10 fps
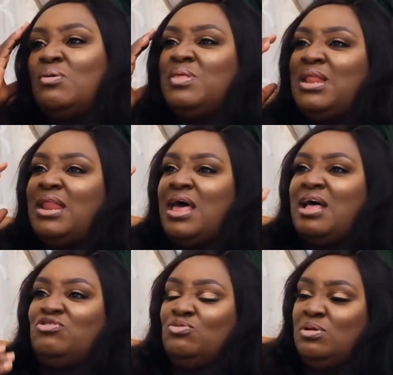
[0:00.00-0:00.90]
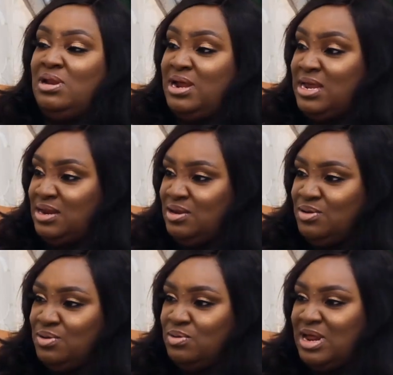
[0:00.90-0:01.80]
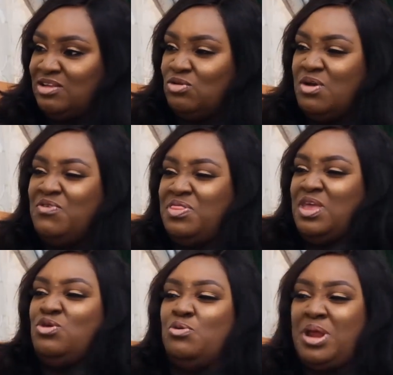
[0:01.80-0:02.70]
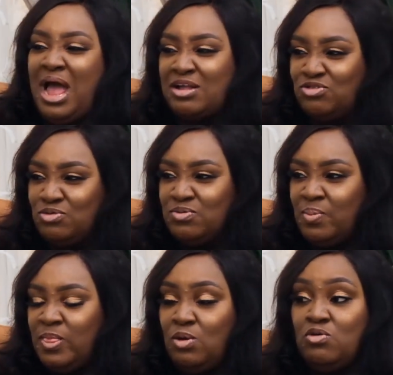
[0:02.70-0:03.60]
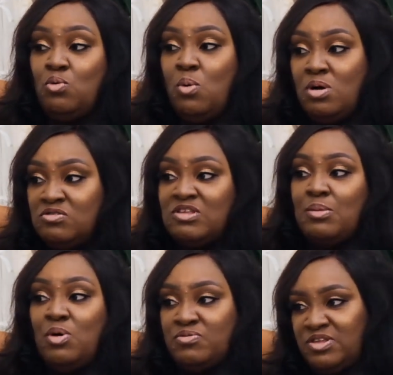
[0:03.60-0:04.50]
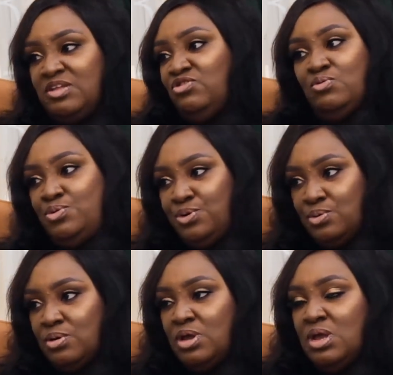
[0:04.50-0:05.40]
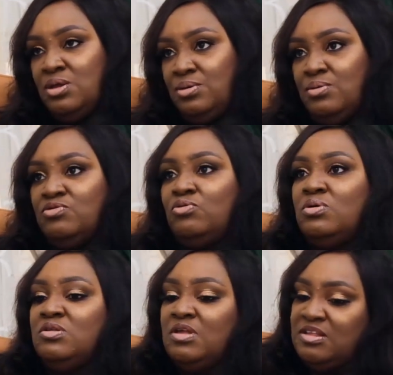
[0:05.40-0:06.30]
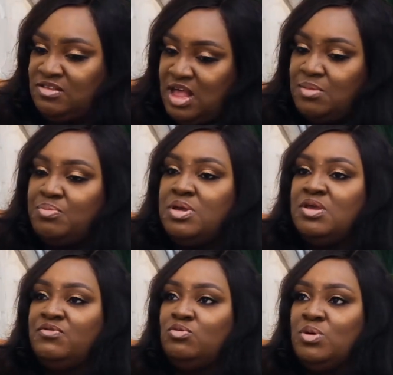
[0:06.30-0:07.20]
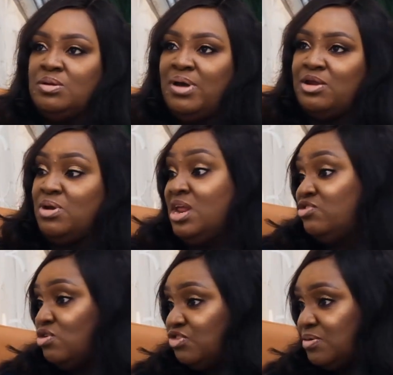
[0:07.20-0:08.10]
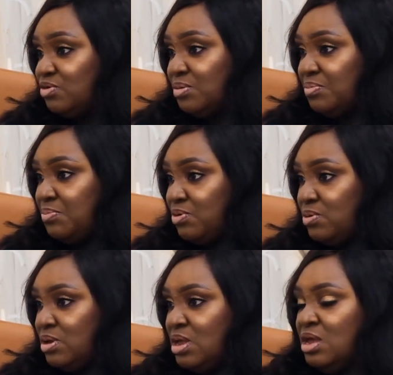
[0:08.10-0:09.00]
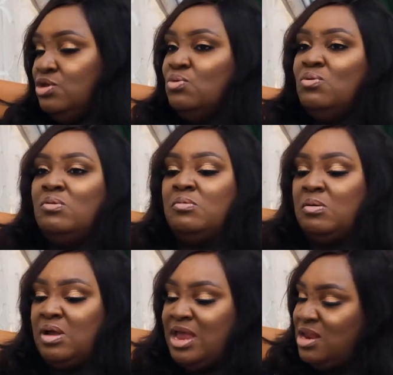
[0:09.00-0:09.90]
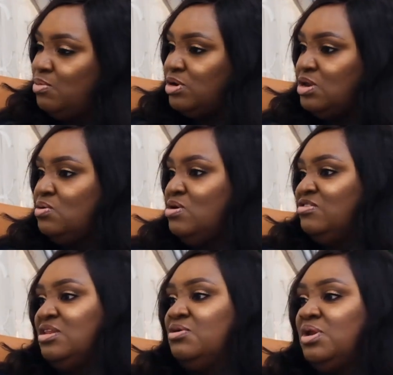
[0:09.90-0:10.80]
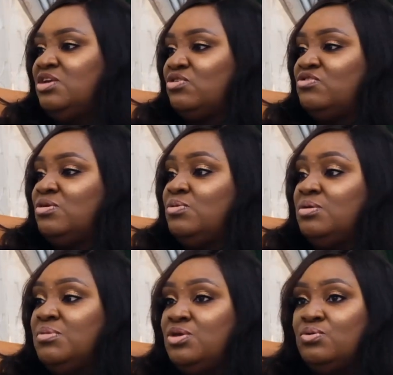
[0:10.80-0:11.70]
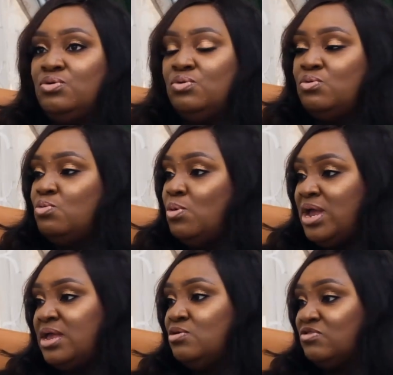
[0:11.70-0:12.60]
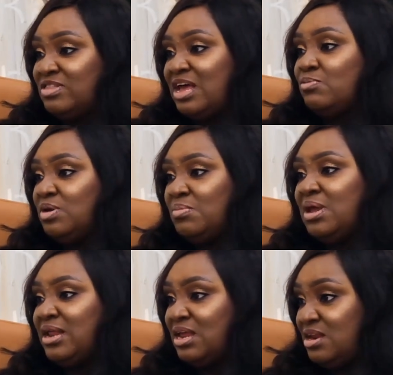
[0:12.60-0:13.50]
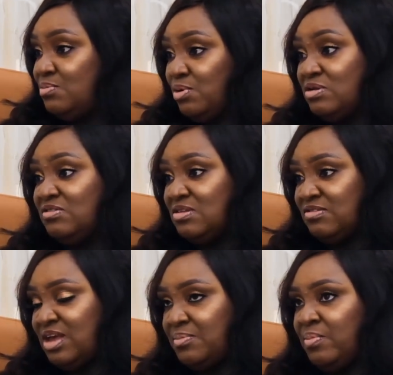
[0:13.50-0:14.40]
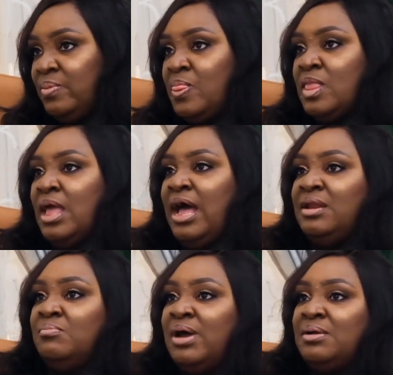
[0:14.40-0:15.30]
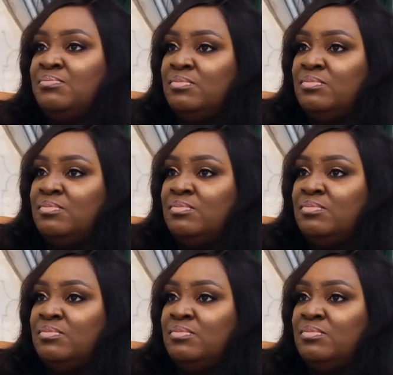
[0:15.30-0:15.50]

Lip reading: something that I have to learn, you know, that it's not everything you react to. Because once I'm upset, you will know, you know. So it's helped me even with my relationships with people. Anybody who is in a relationship with me, you know where you stand with me at any point in time. And my